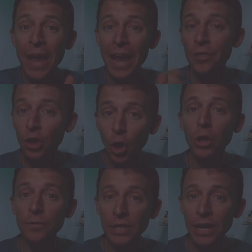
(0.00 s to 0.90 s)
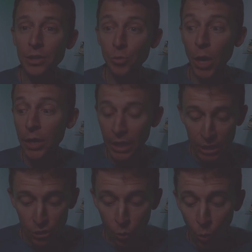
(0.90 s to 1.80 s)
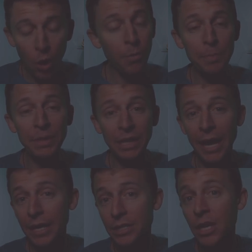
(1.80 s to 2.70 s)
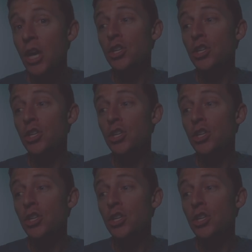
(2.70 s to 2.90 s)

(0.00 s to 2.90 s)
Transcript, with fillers: and the goal of today's run is to warm up the legs